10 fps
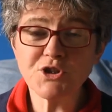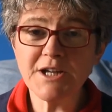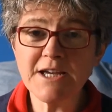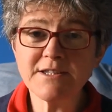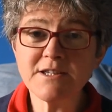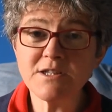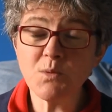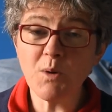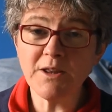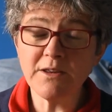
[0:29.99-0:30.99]
united to
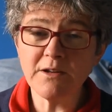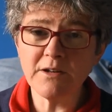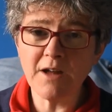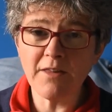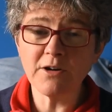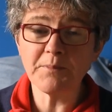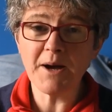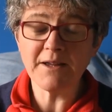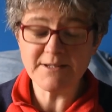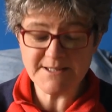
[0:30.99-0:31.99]
one another
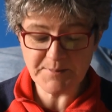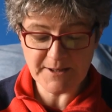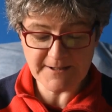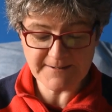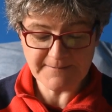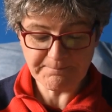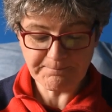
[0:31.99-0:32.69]
by the Spirit,